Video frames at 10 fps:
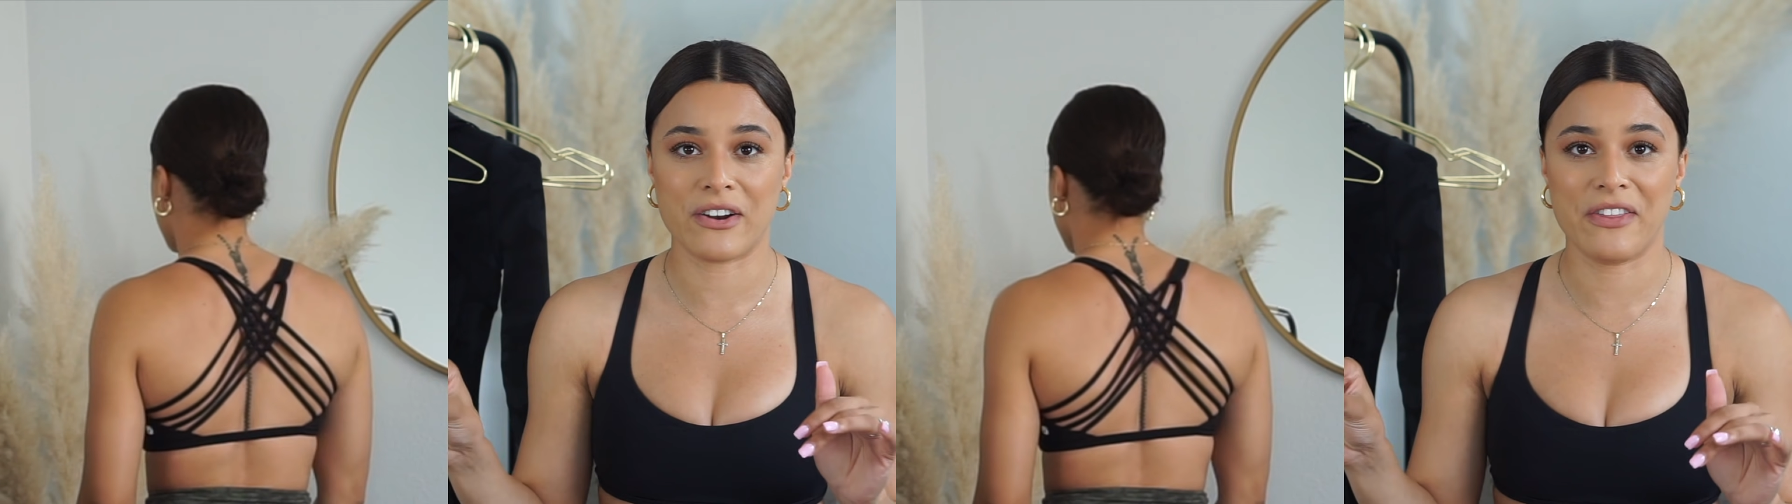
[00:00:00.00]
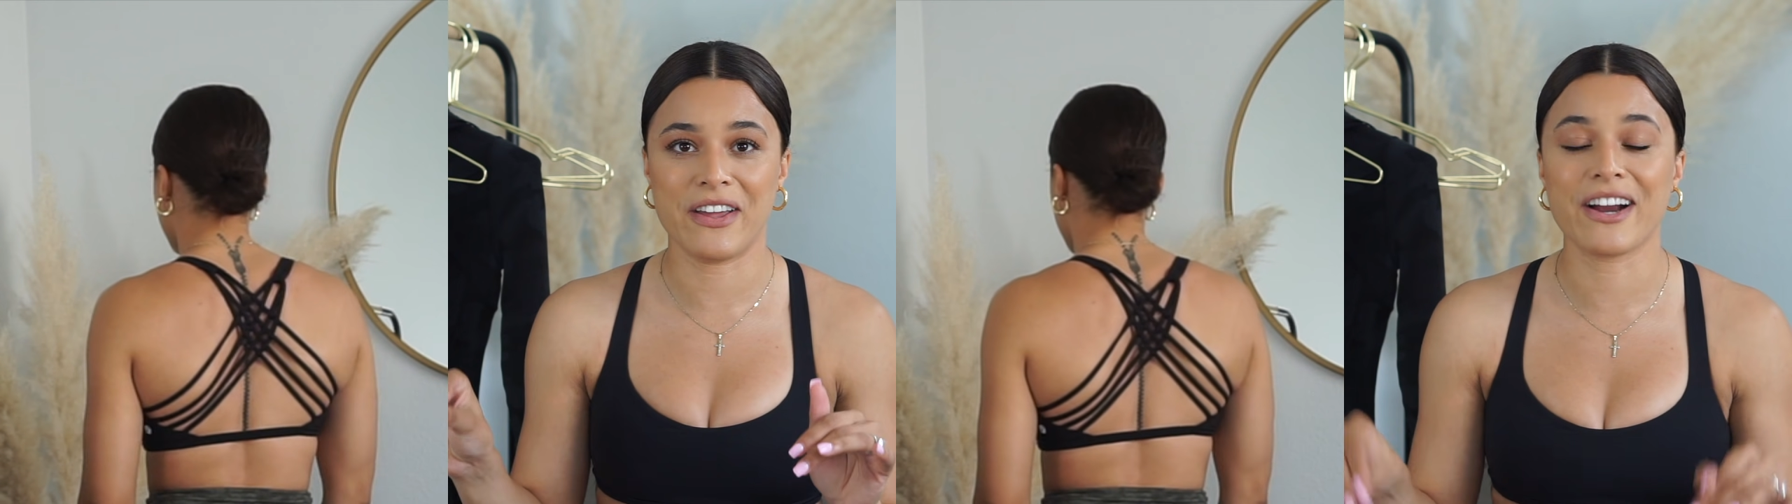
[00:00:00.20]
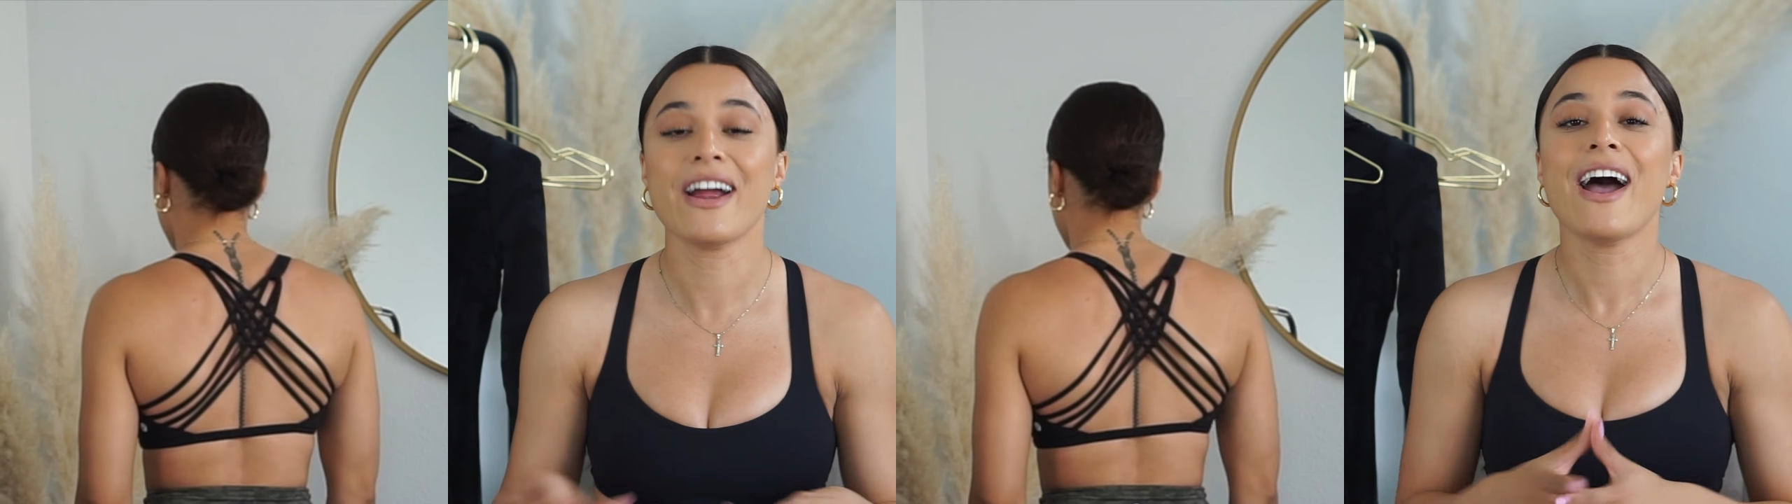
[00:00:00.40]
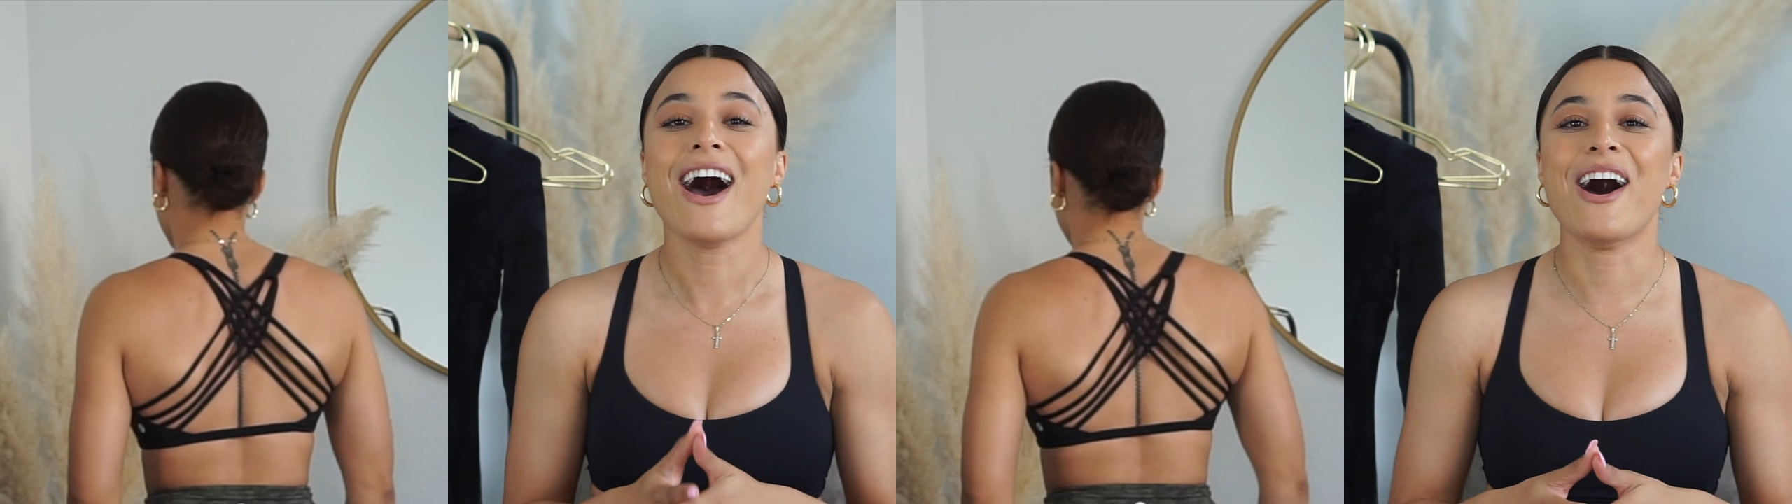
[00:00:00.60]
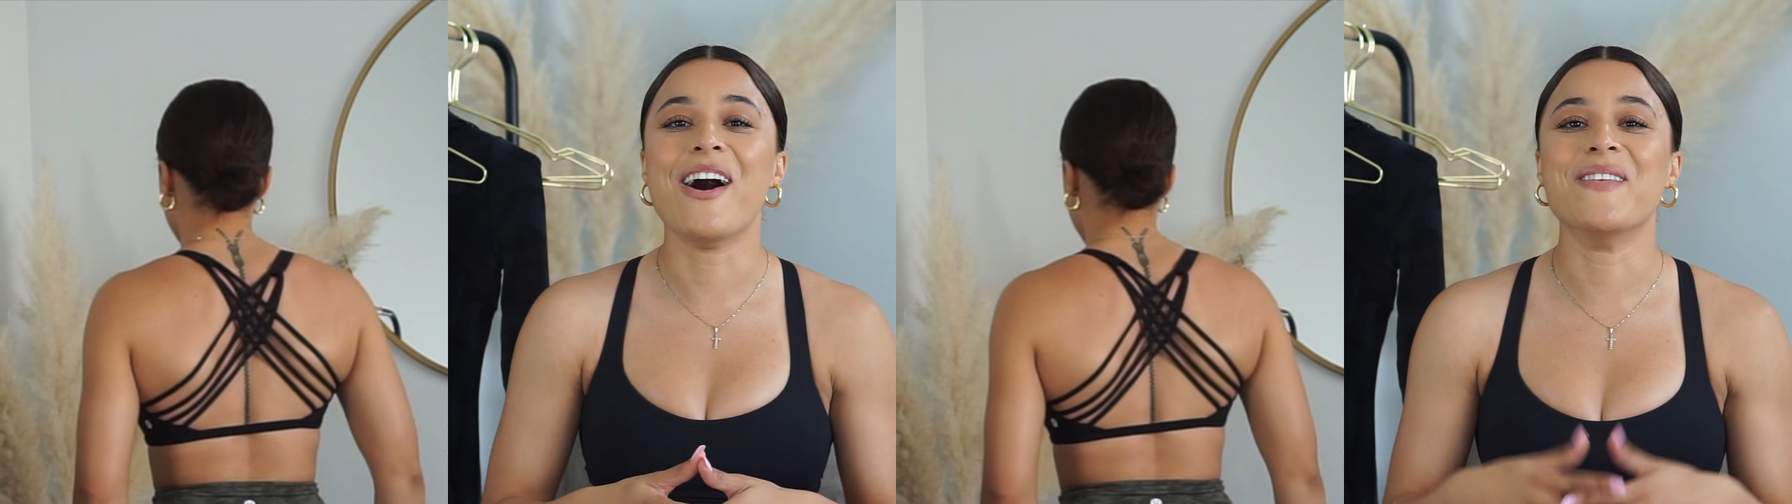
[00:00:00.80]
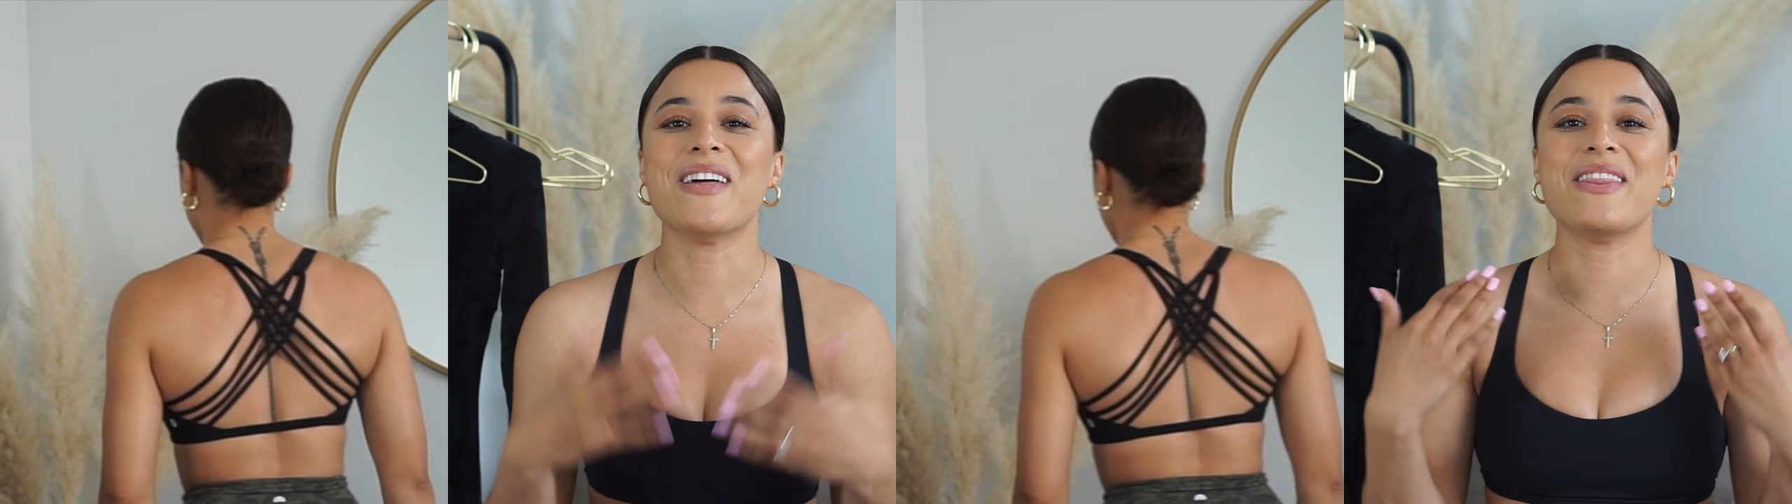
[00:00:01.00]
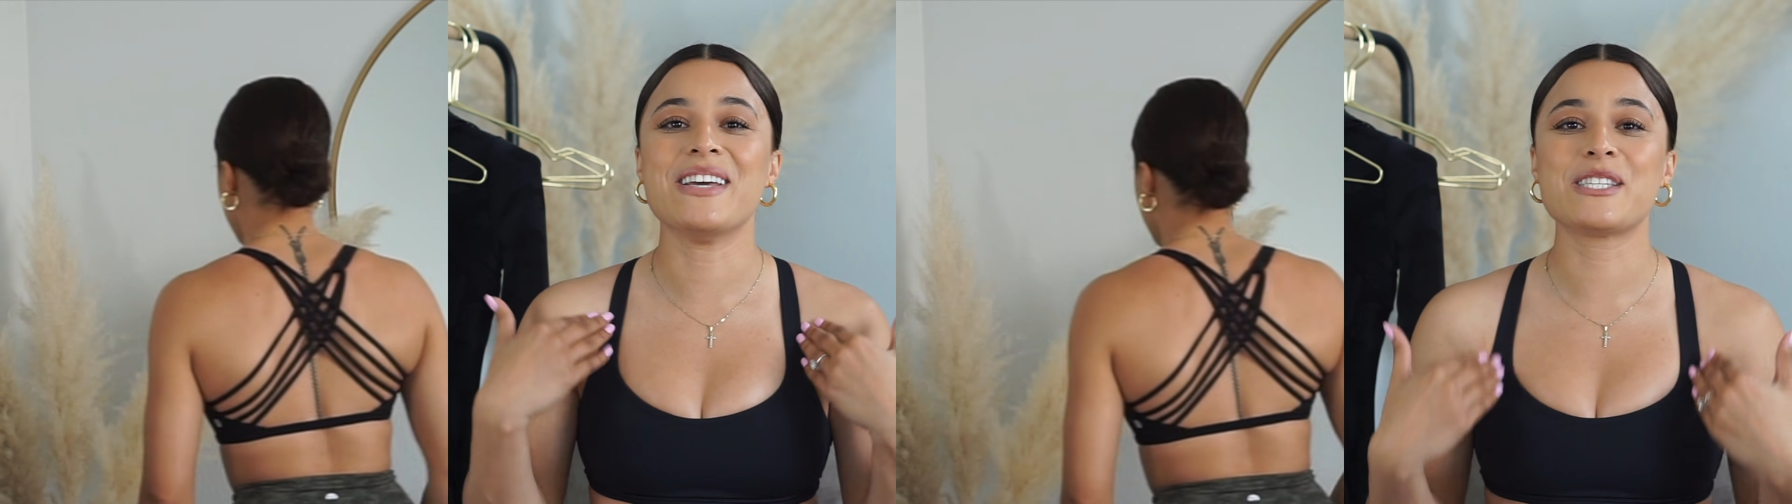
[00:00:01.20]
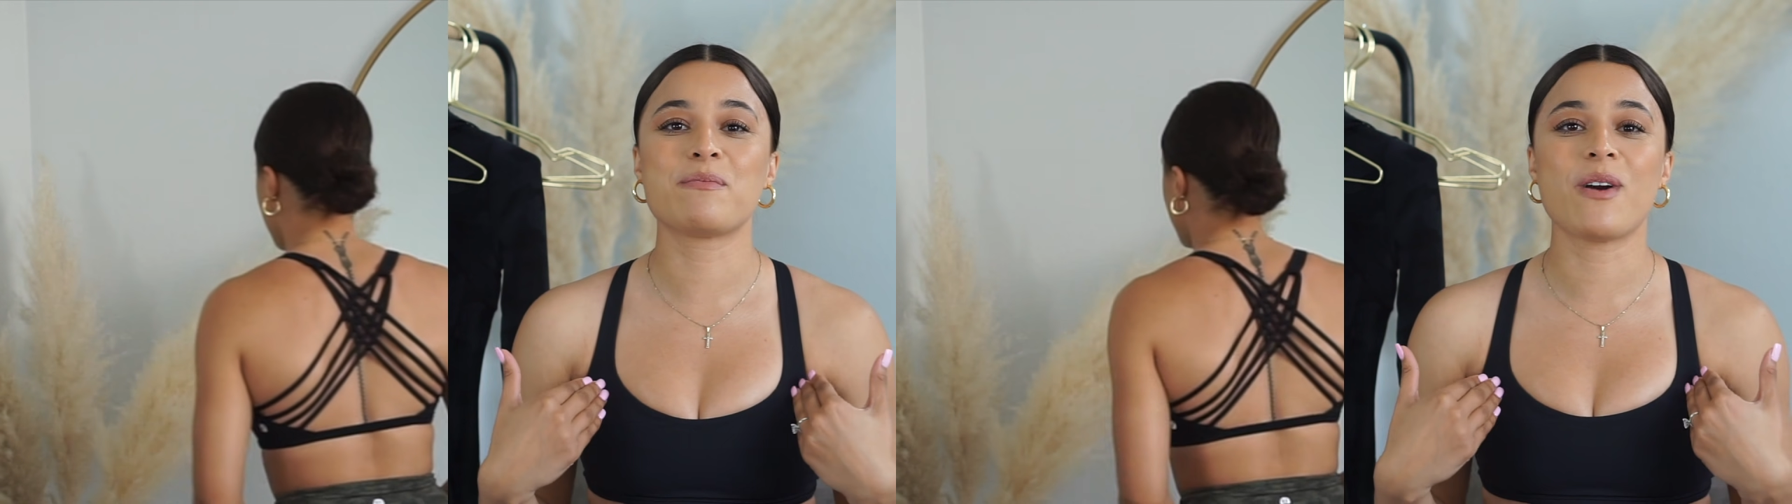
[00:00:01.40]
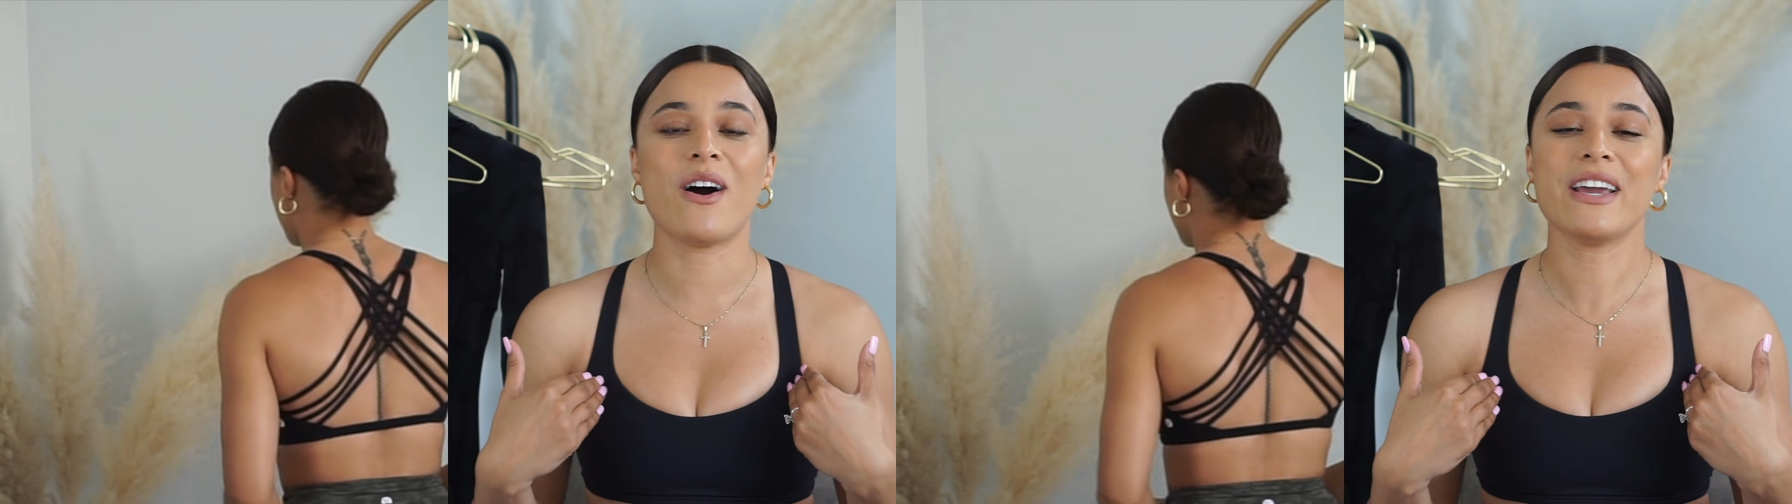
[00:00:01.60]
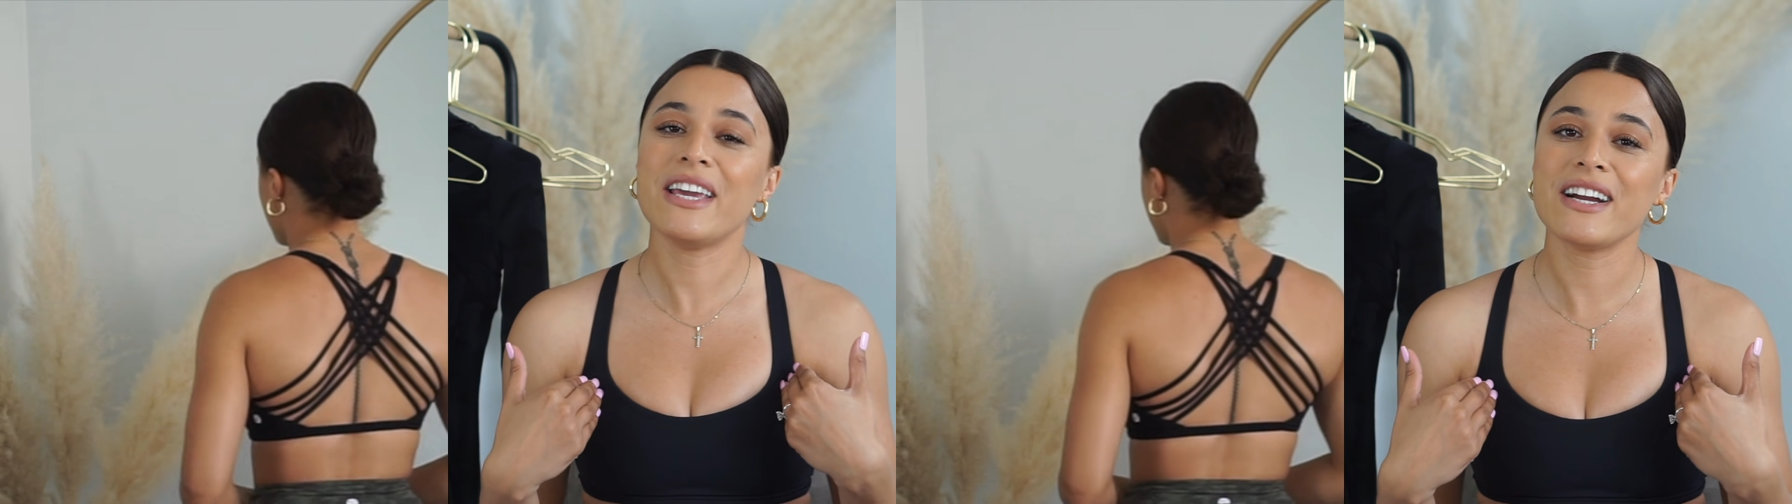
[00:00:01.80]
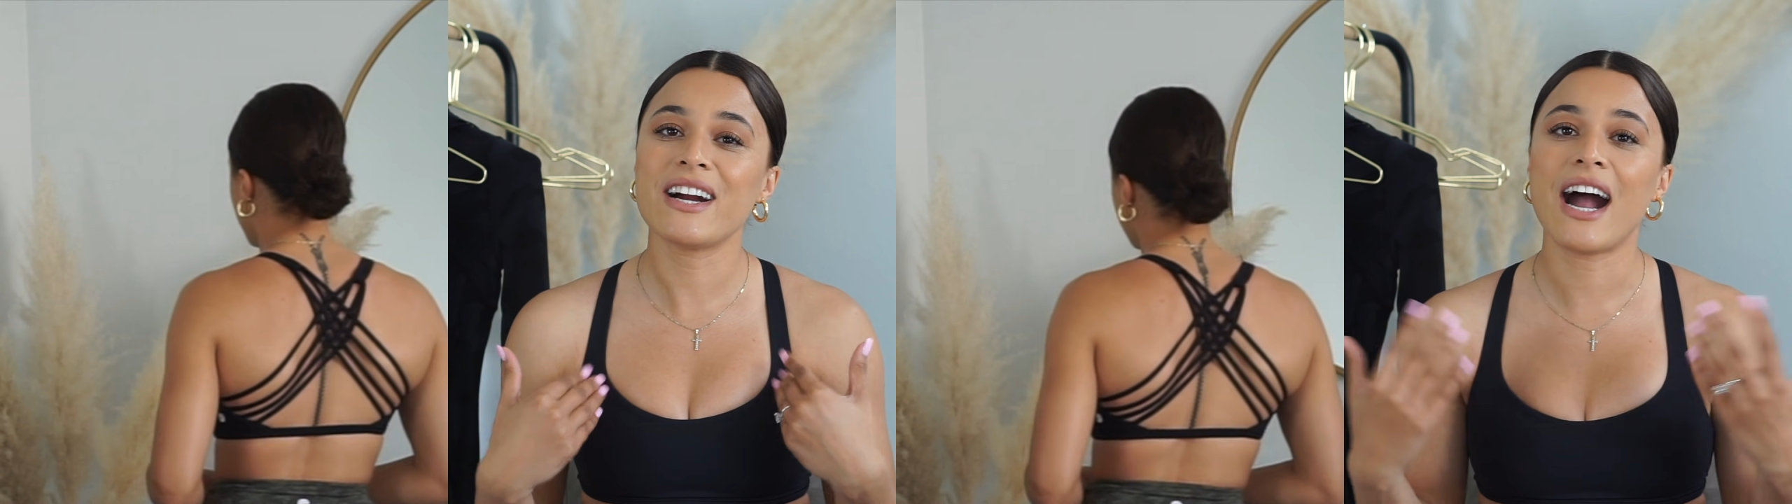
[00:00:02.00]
are in there. This bra here,